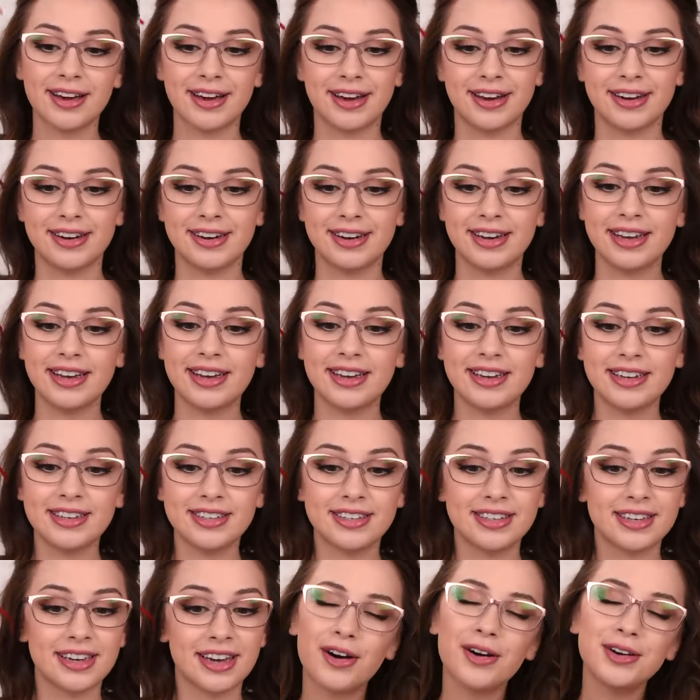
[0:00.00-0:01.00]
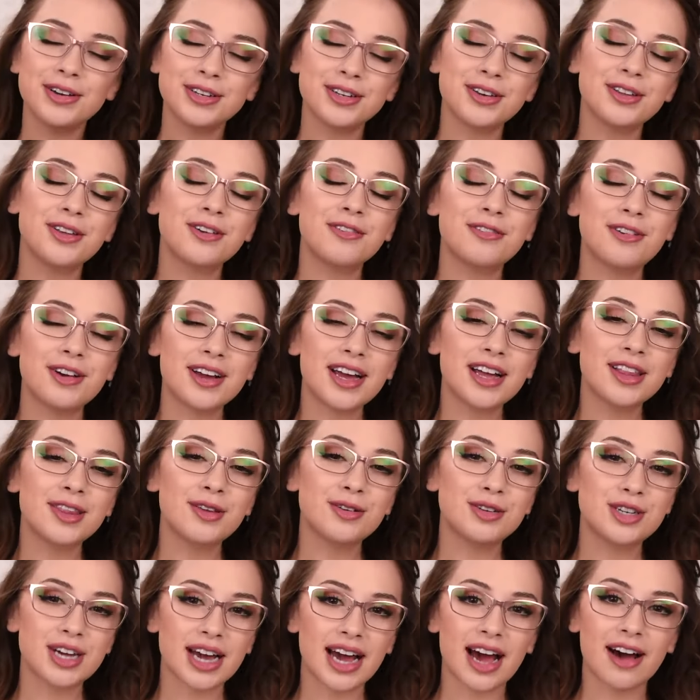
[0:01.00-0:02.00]
and these. Also, don't forget
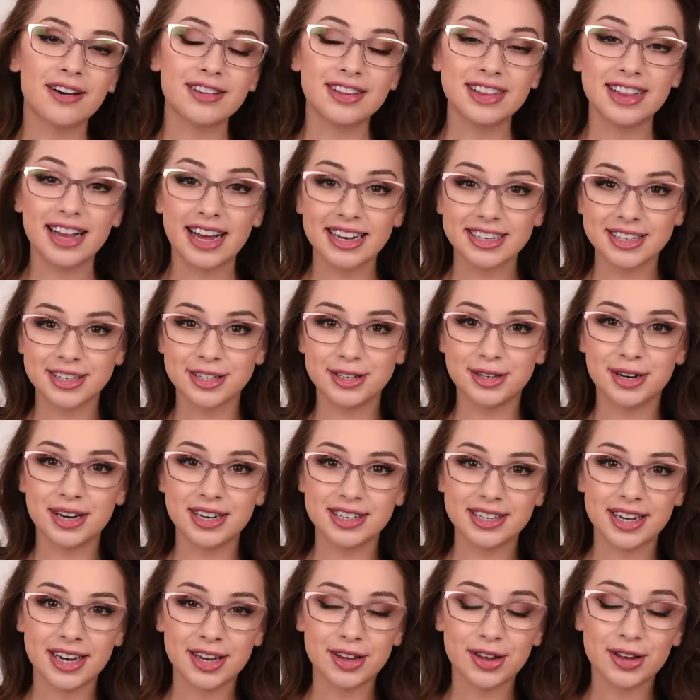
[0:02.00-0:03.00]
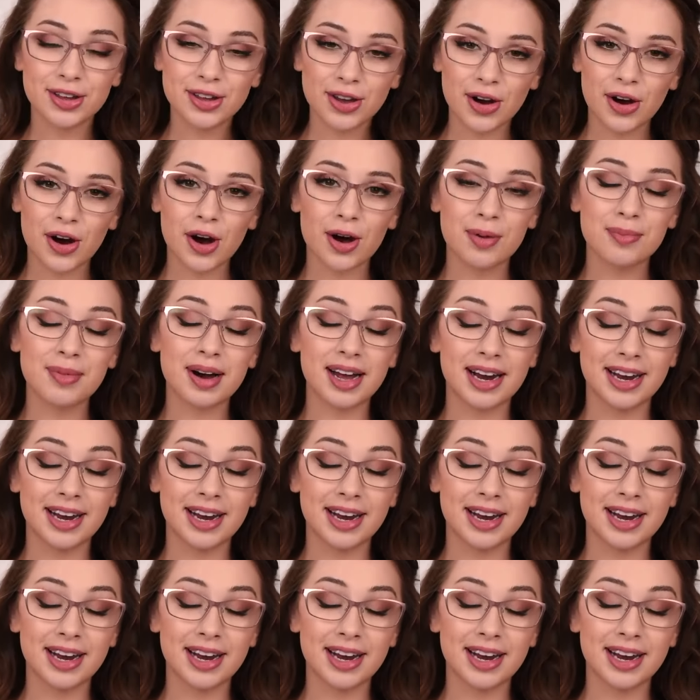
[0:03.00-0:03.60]
to check out GlassesUSA.com.